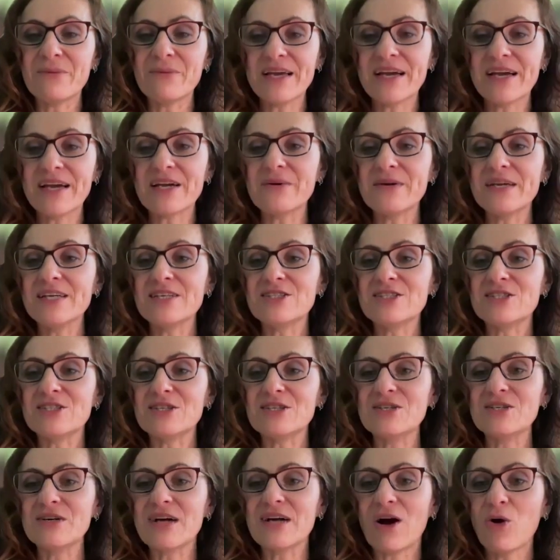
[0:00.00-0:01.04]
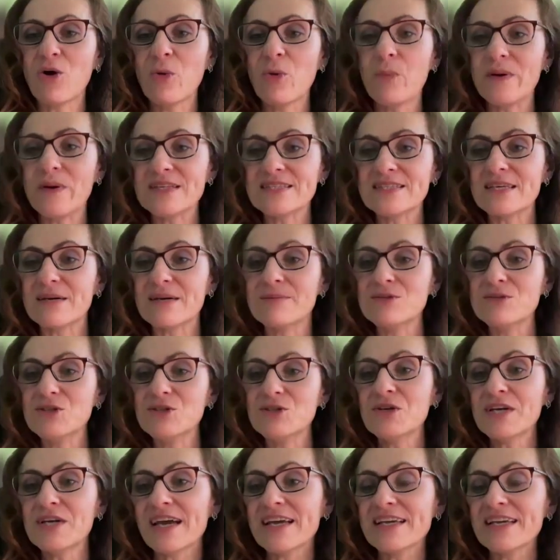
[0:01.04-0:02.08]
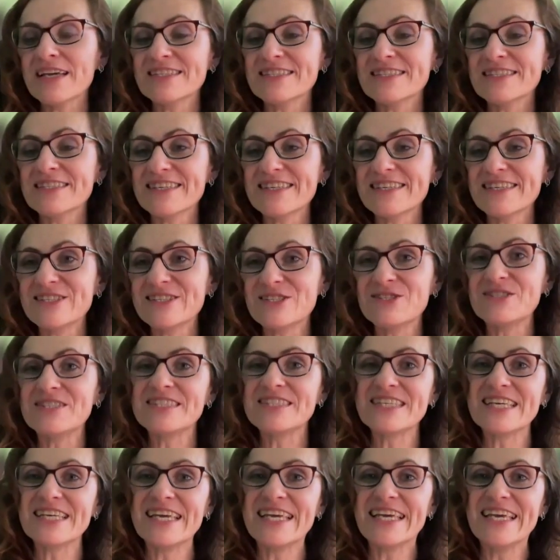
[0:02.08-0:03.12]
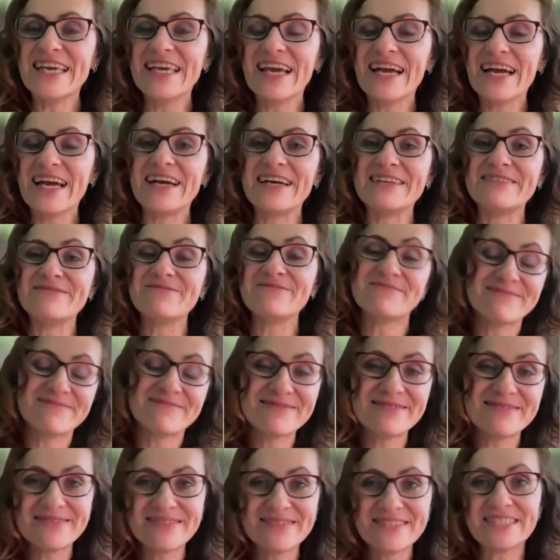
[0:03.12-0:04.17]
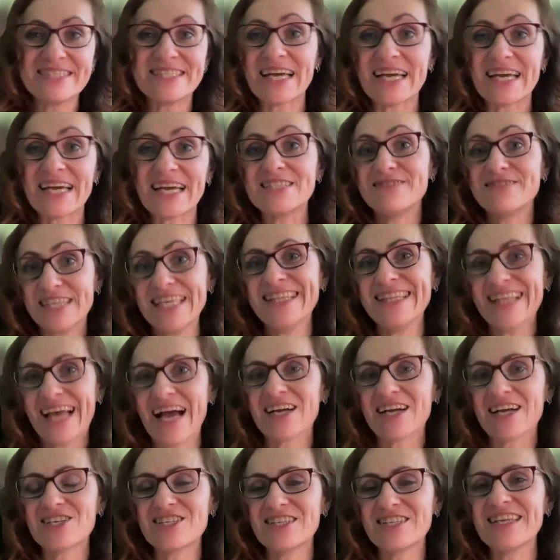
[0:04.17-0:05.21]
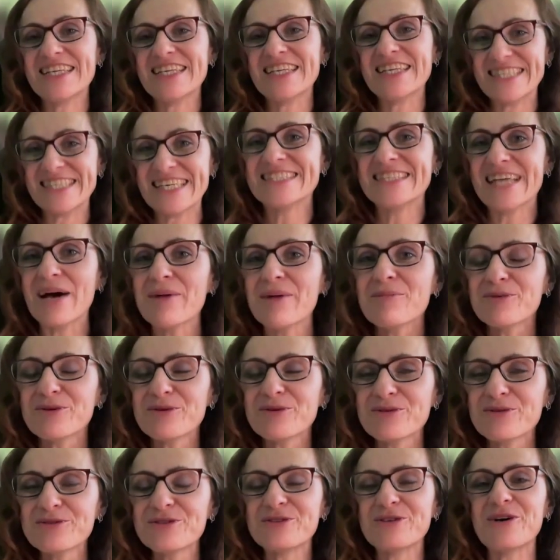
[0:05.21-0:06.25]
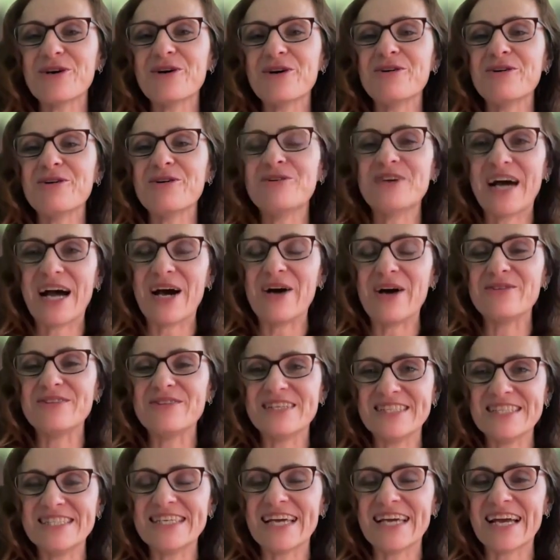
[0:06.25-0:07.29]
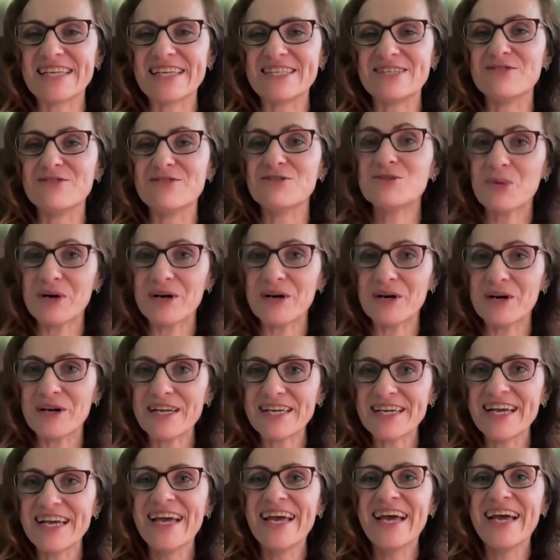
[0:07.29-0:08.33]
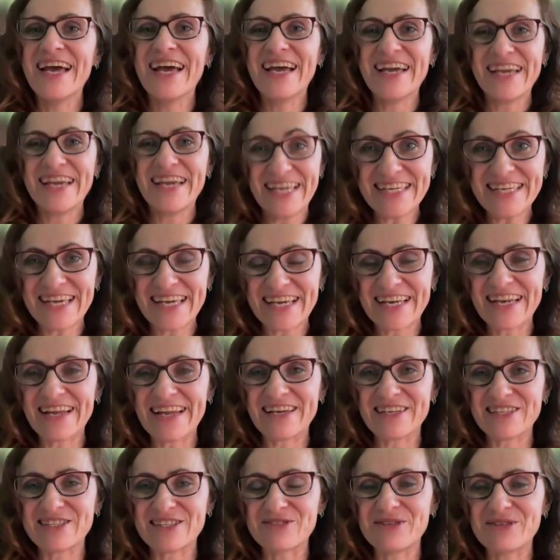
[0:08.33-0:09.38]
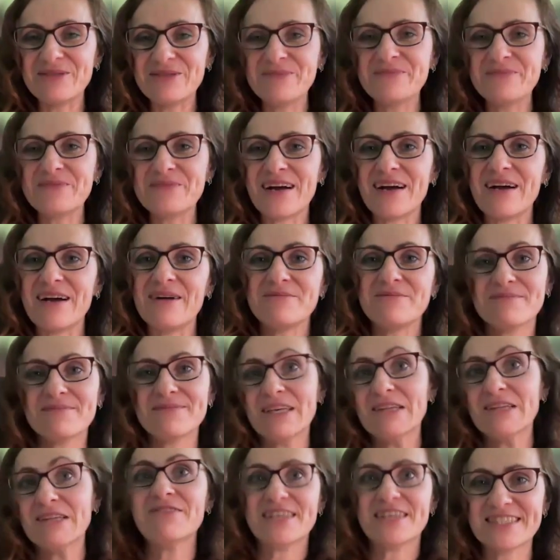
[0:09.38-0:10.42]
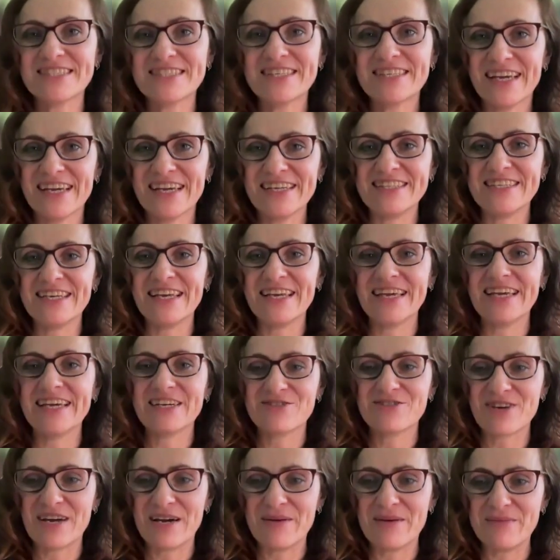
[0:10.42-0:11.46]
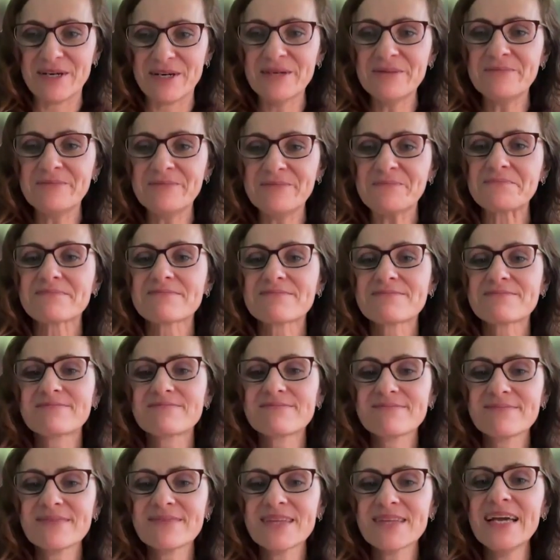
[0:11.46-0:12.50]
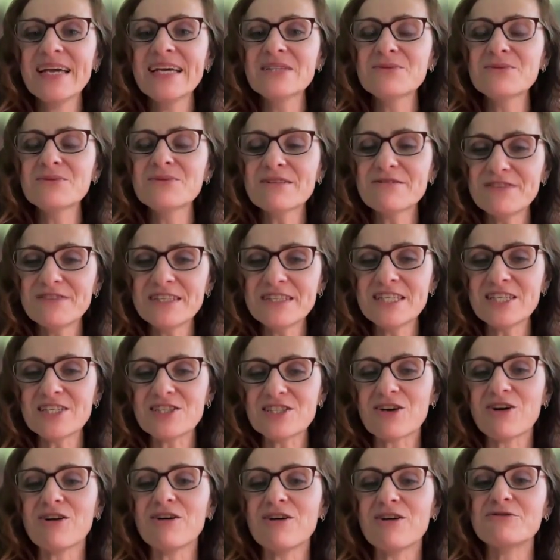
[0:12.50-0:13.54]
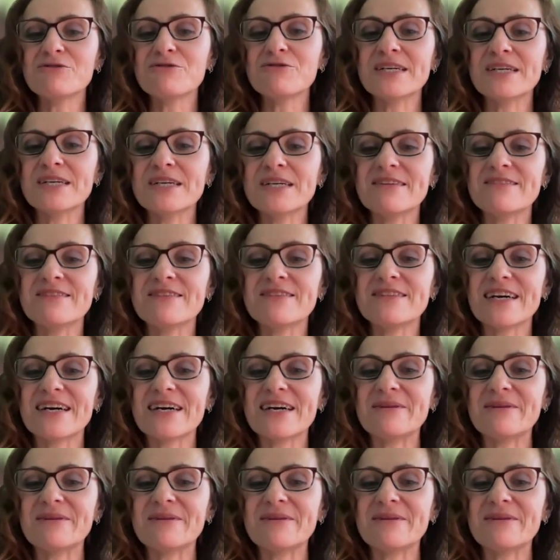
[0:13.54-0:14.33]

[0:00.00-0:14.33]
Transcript: we are going to open some new cases to see detectives in action as examples of how the detectives work in a classroom investigating grammar. And we'll finish off with